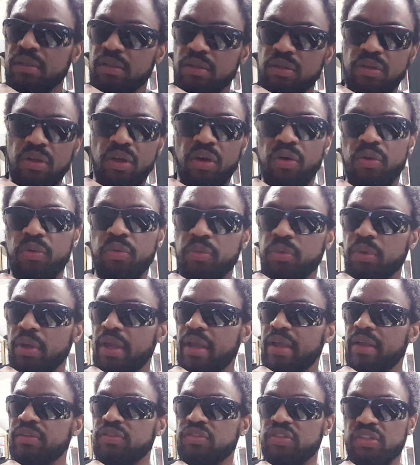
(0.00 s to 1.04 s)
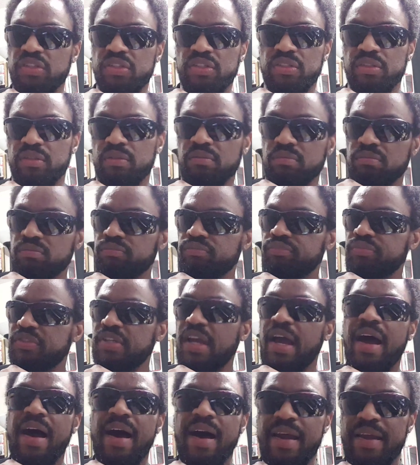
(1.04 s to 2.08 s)
you know, and just
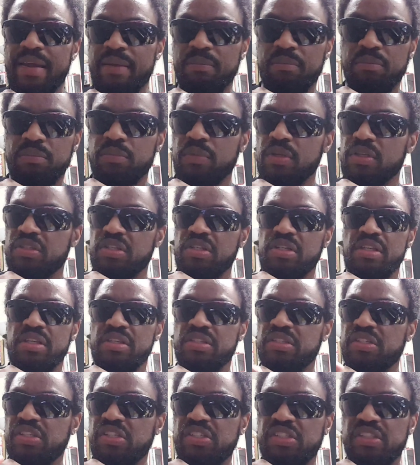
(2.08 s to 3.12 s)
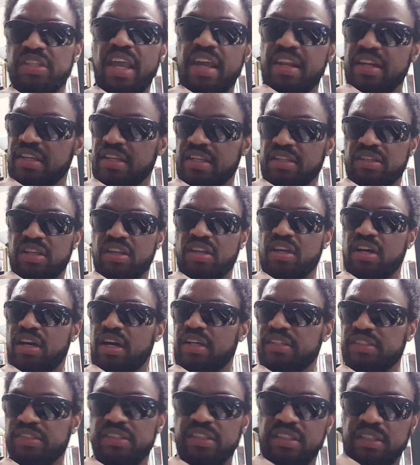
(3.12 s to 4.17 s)
time is a steady, is a
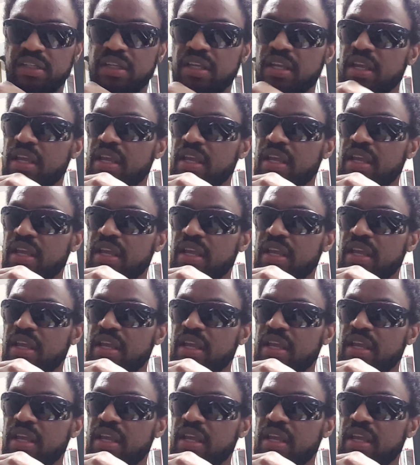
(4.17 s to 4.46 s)
constant.